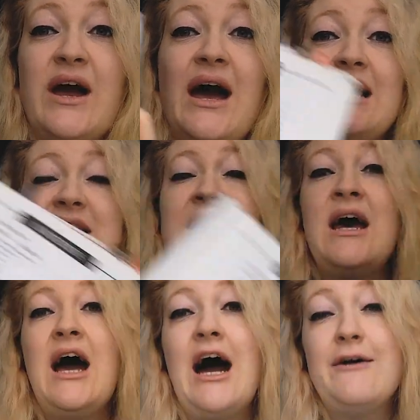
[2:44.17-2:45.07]
And
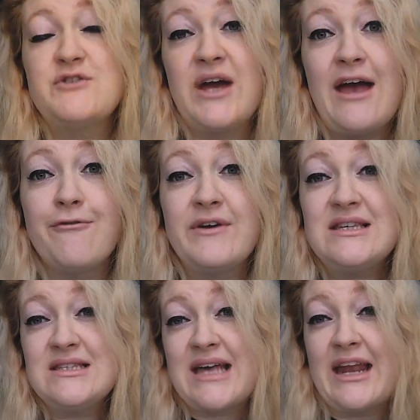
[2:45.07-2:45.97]
after every
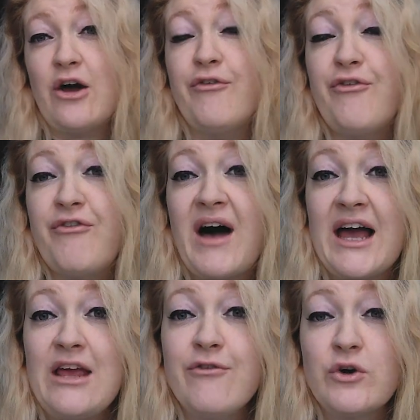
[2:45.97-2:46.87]
set of
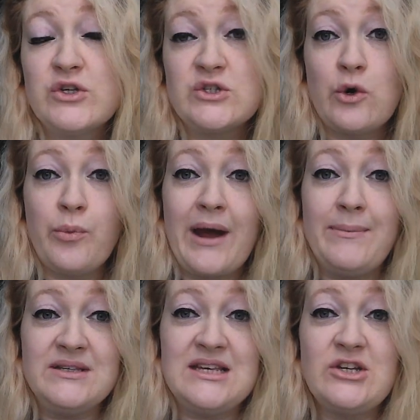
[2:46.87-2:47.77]
5 or so
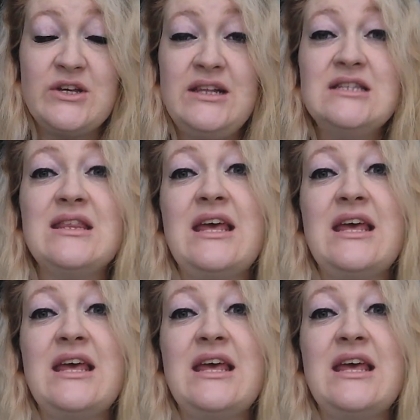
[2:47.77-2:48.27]
prepositions,